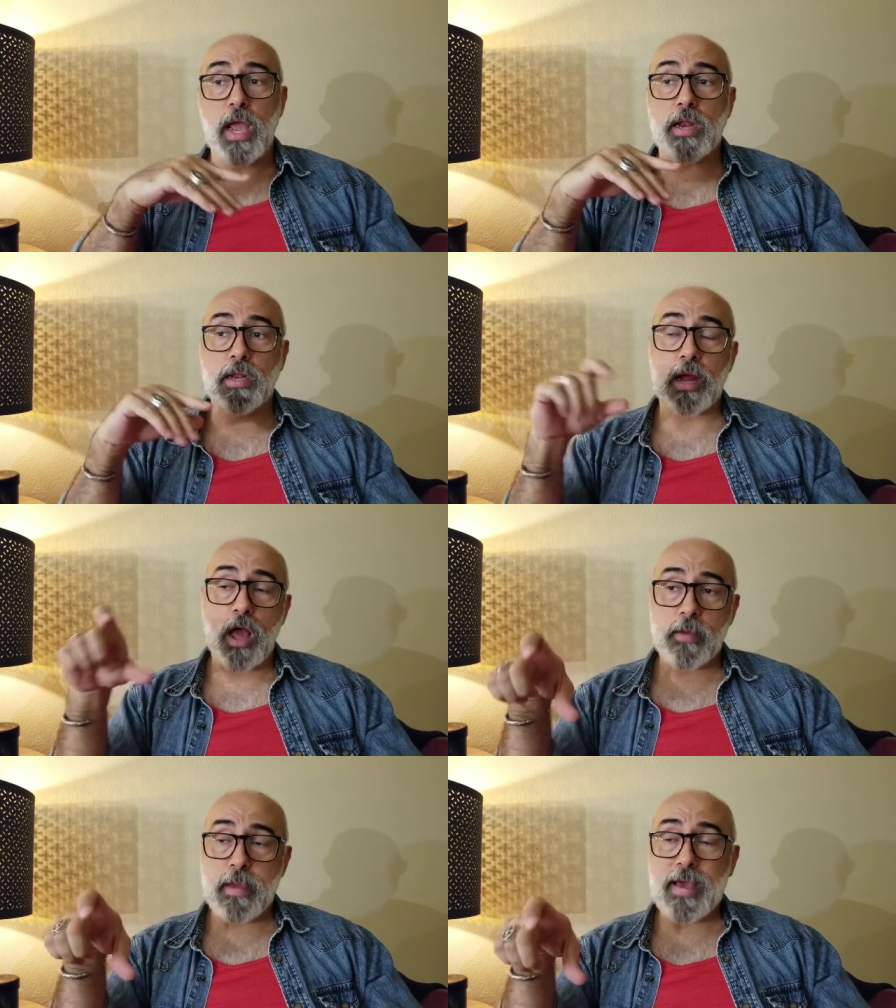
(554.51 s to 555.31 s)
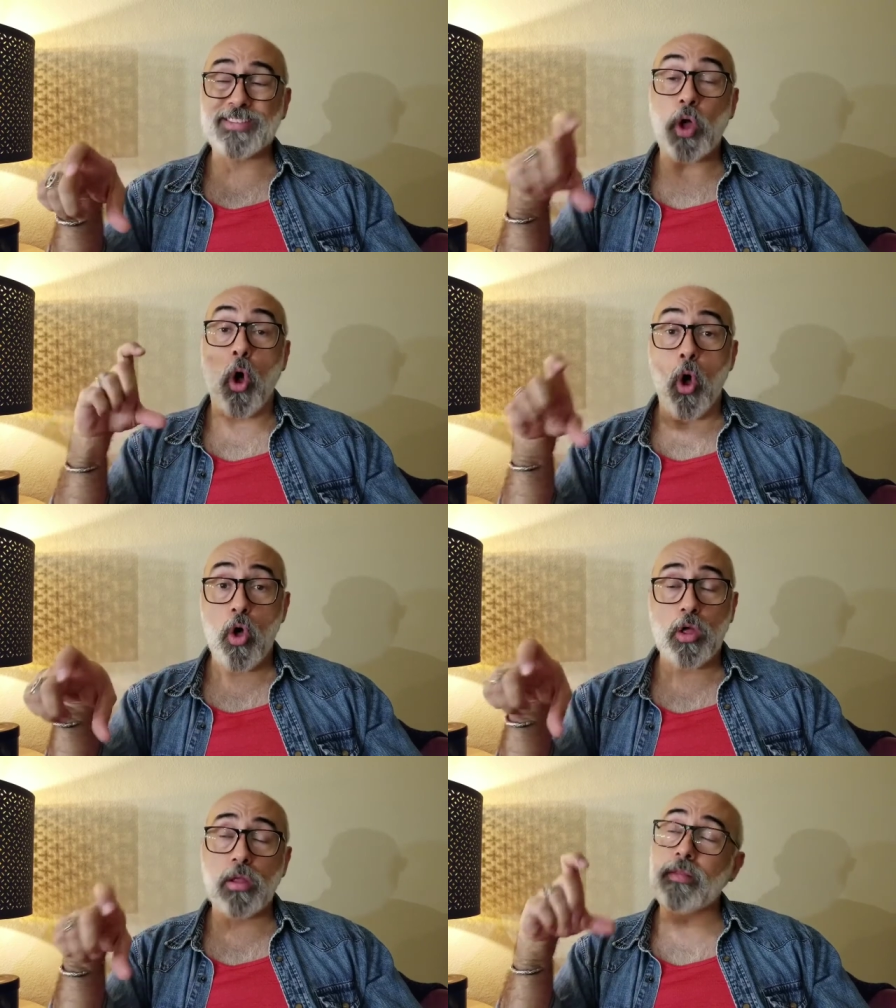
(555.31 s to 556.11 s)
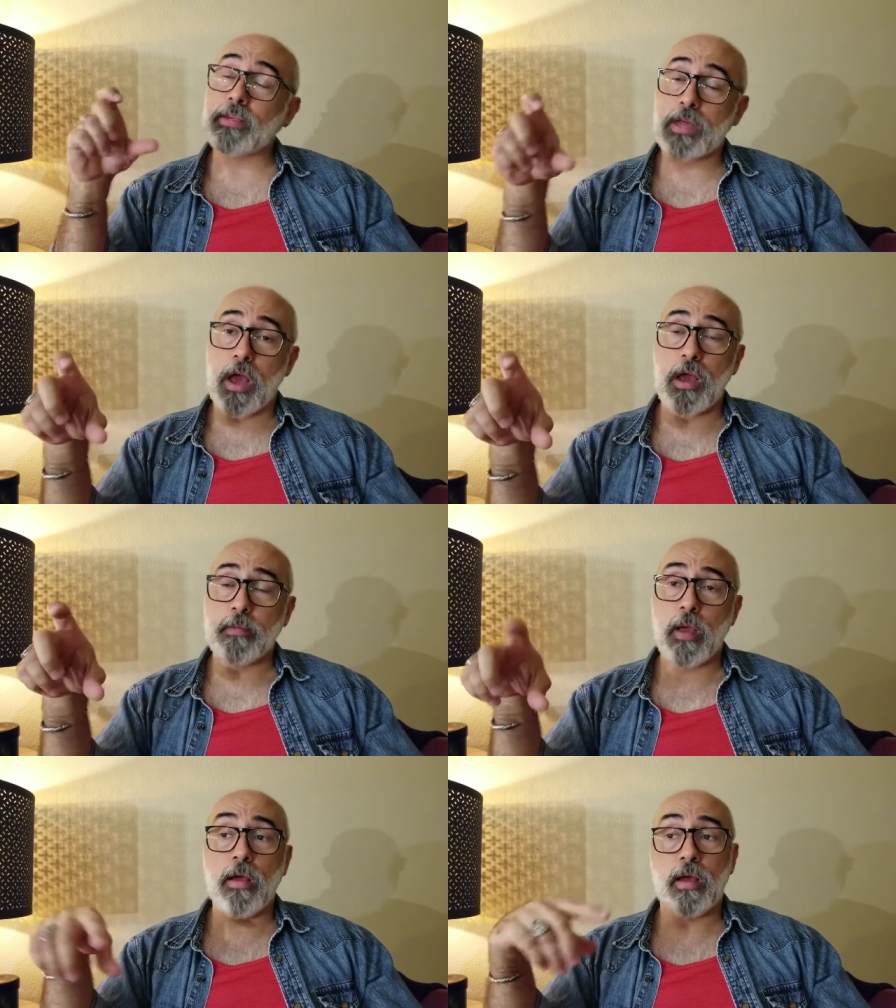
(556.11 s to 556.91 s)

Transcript: and an eye mask all the time